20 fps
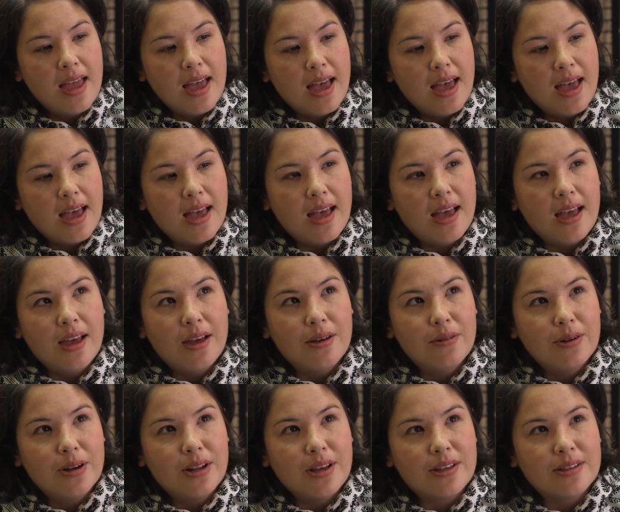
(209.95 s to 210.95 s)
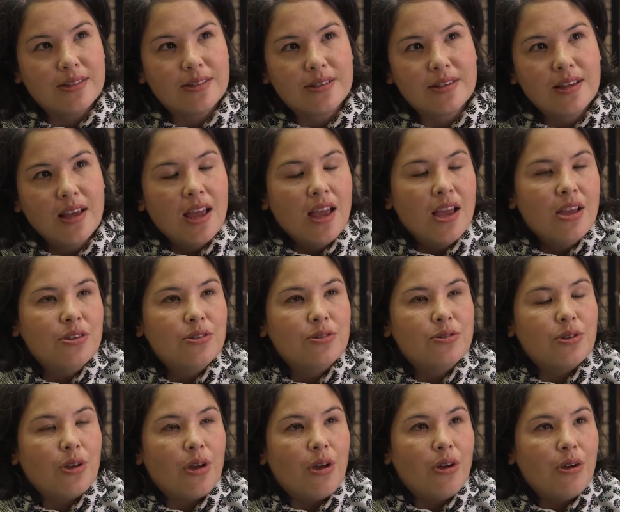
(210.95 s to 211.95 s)
What else?
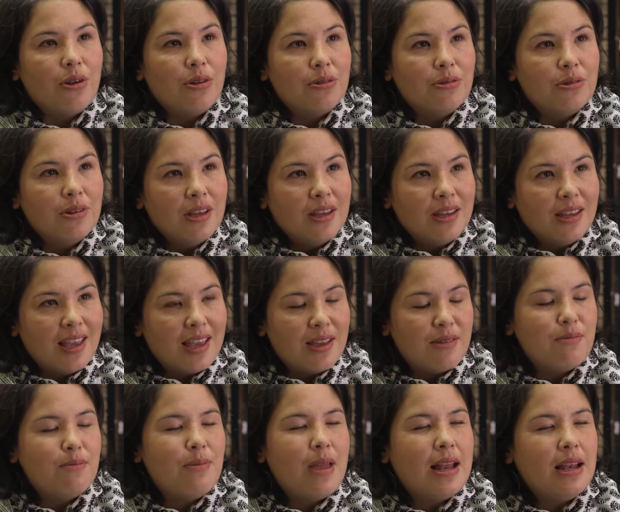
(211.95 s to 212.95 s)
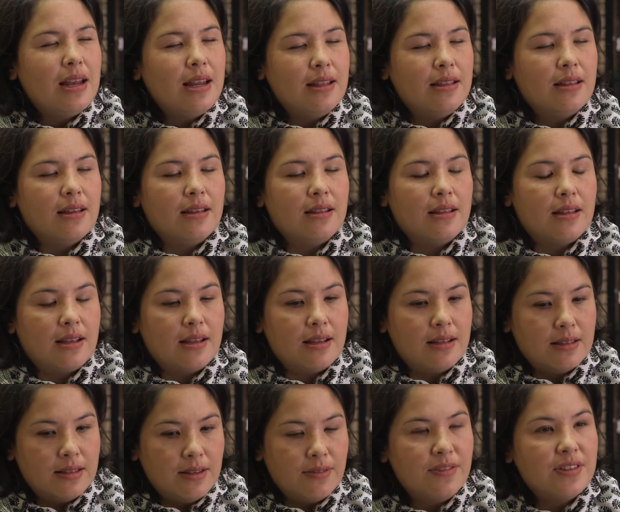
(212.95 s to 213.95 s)
So yeah, mainly the
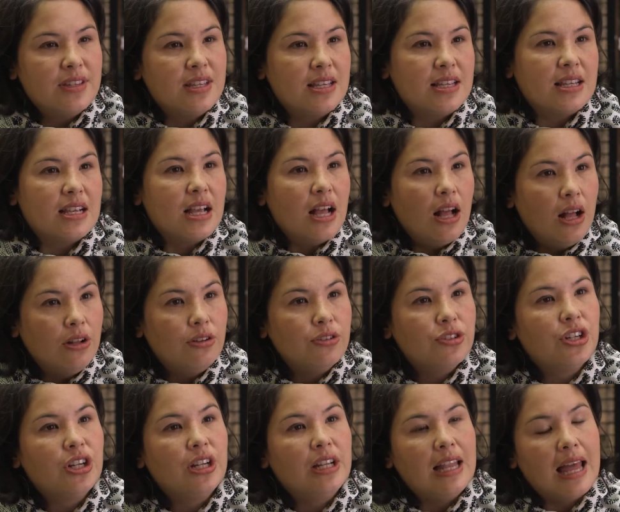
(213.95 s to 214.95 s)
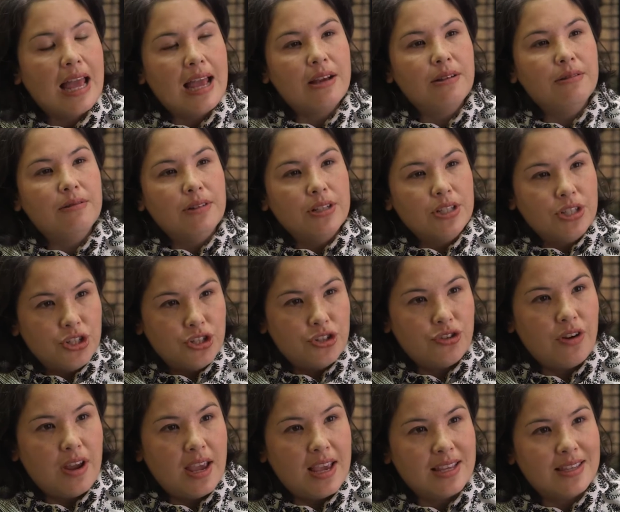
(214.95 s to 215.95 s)
differences in culture, language,
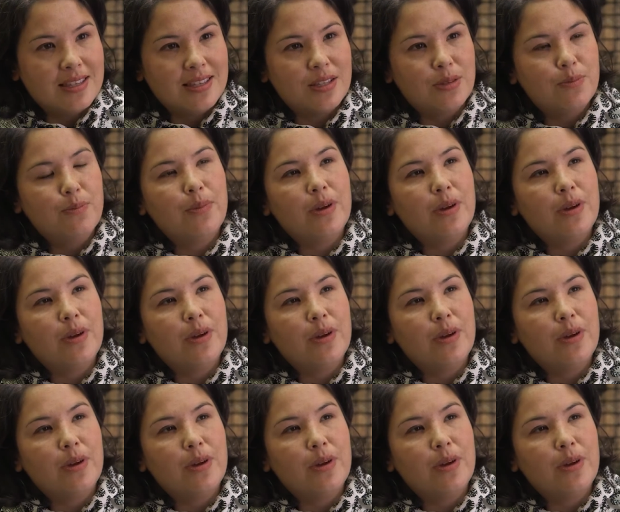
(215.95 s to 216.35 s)
dress,